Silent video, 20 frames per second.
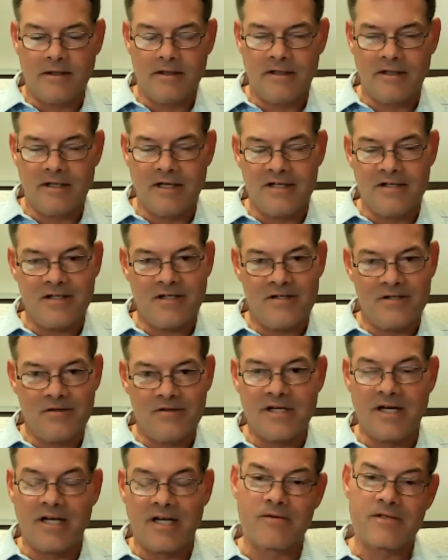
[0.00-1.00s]
as you
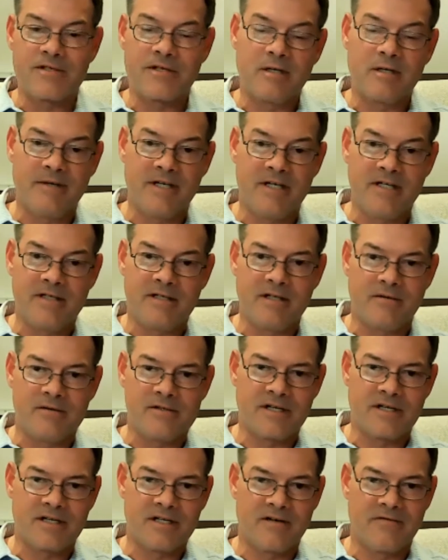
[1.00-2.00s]
said, it was going to be, a
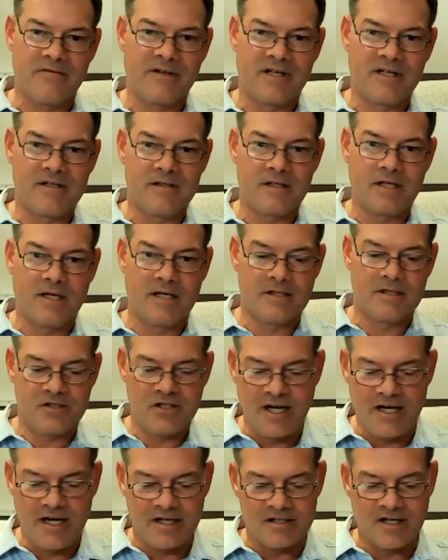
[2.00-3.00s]
significant
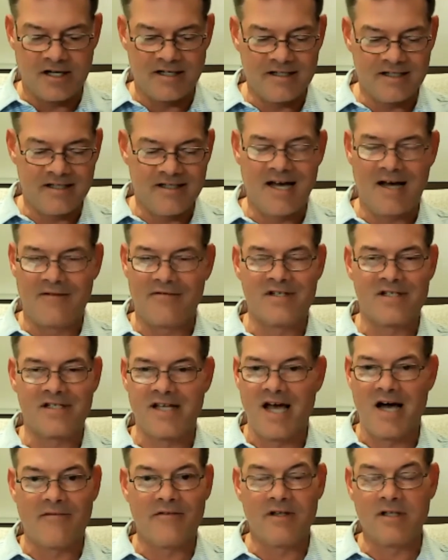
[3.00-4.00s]
change. I didn't have the
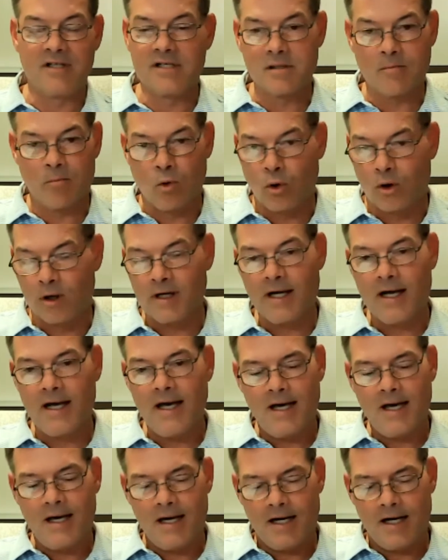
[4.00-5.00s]
staff and the support.
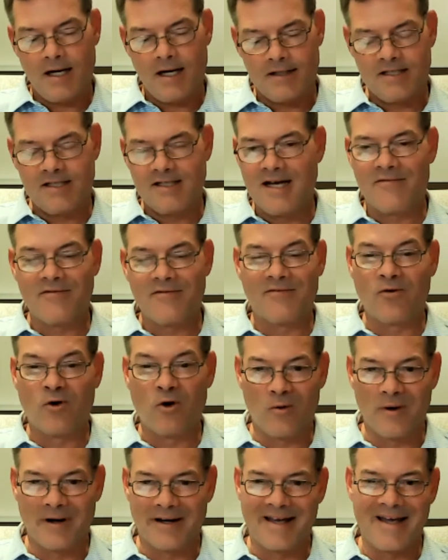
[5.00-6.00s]
I didn't have the
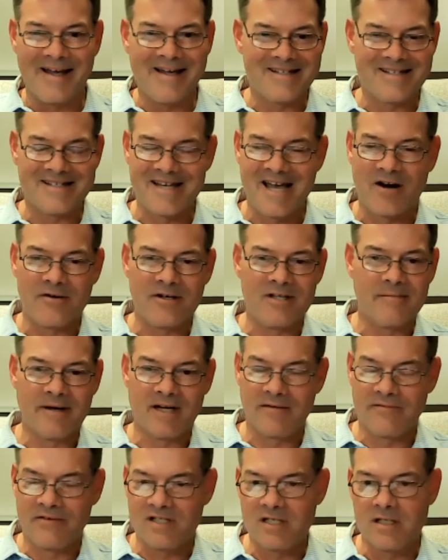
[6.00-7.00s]
401k and the salary and the
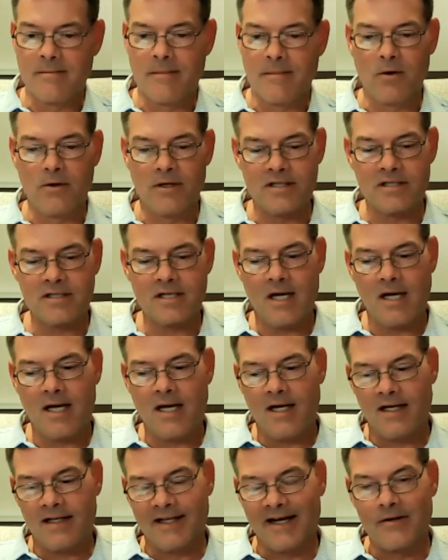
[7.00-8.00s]
benefits and the bonus.
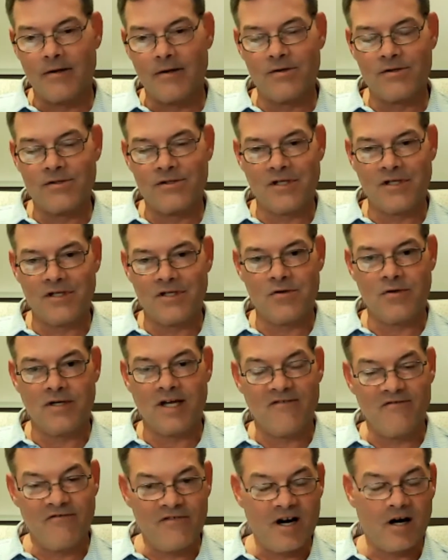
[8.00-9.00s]
A lot of those things you
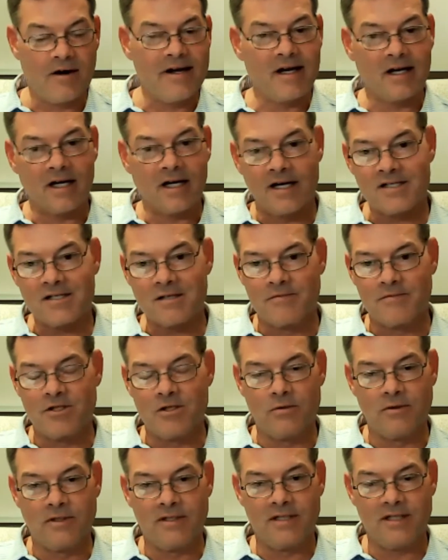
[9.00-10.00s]
get very accustomed
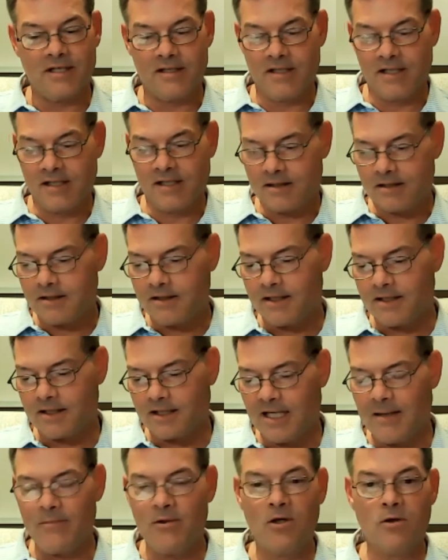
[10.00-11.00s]
to, and that
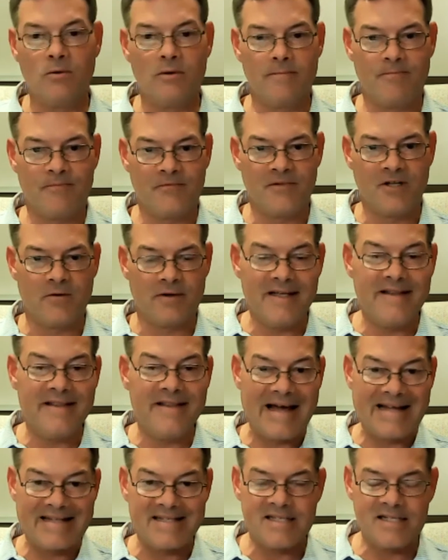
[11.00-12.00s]
keep you, in
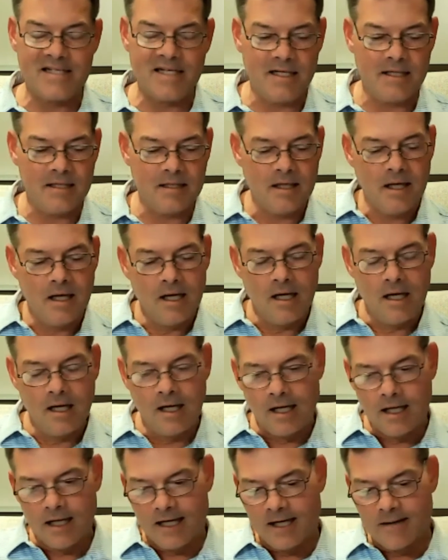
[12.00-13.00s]
that seat.
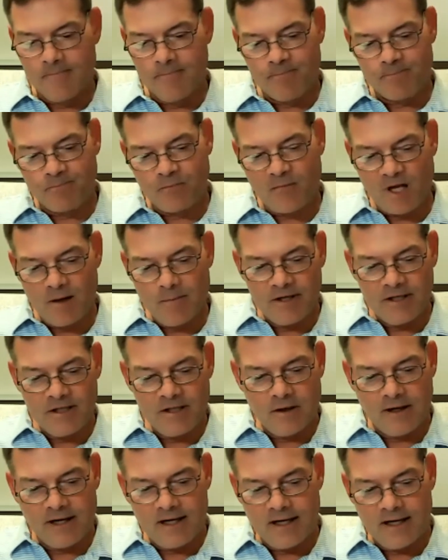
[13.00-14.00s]
But,
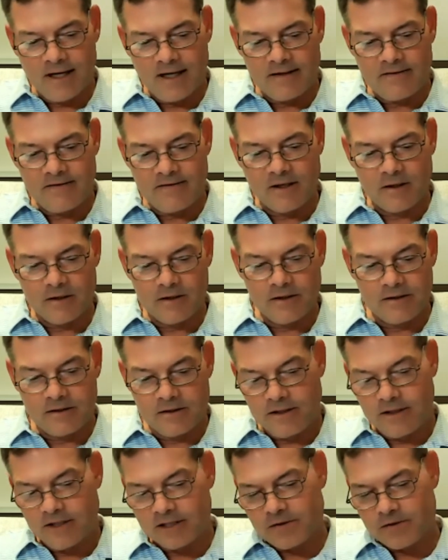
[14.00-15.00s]
I think,
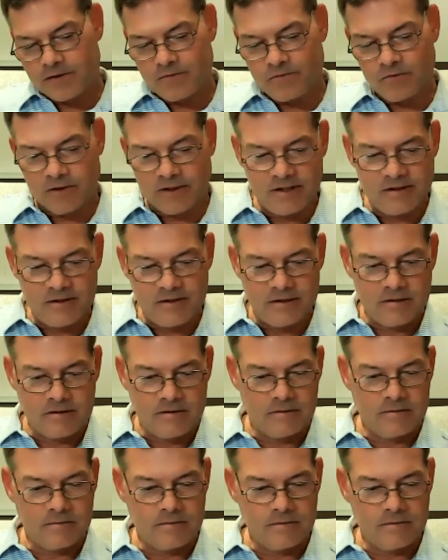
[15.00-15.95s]
and this is really to